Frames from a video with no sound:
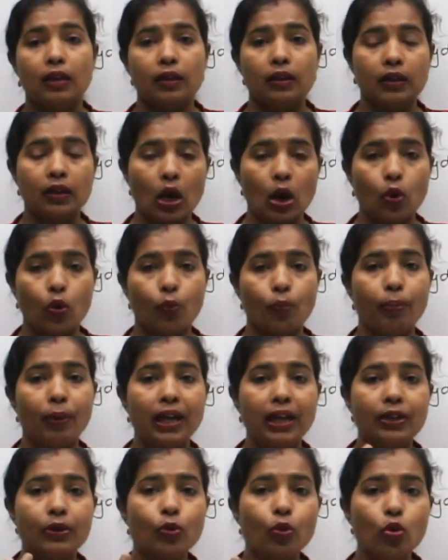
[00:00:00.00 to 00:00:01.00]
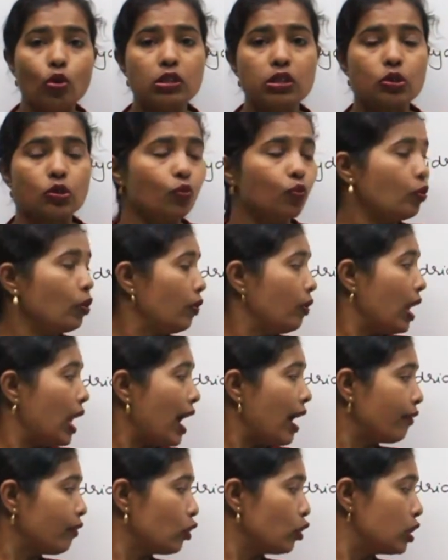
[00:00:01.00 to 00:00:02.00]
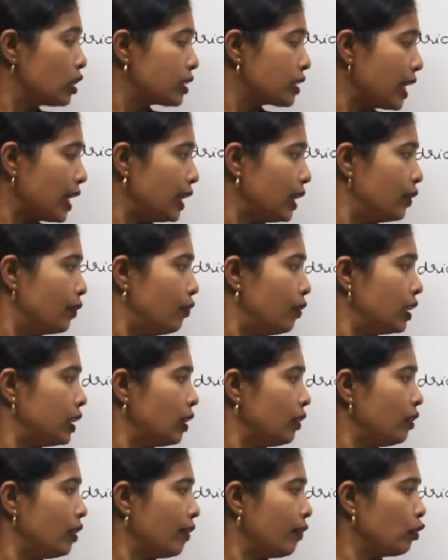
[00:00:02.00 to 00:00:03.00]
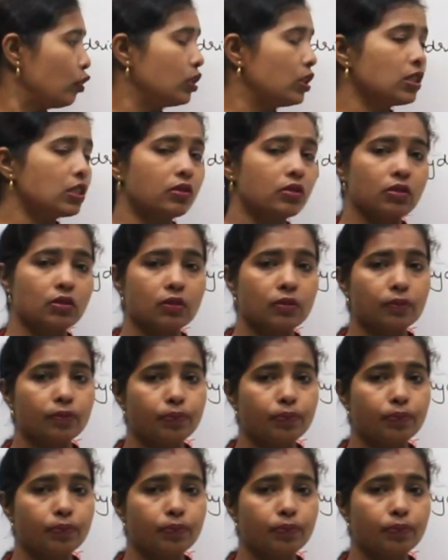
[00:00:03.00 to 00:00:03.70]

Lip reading: Now by rules we will have to decide whether we have to this